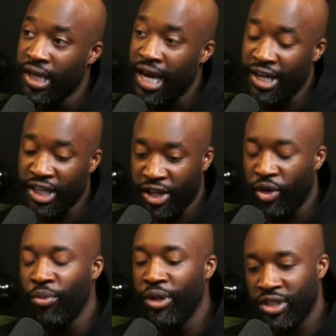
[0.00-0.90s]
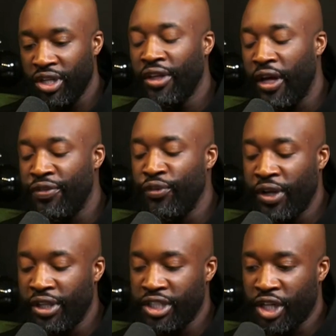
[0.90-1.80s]
And it almost, I do think
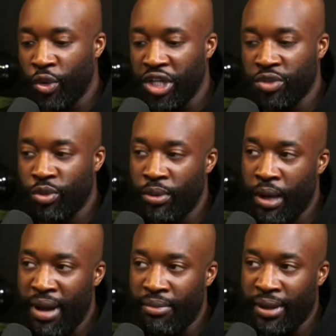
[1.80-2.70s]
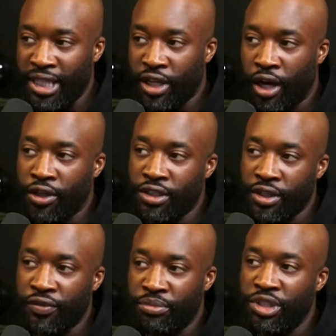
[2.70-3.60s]
there's a question where Aubameyang has to ask
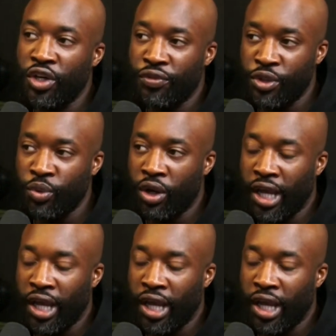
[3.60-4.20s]
of himself as well.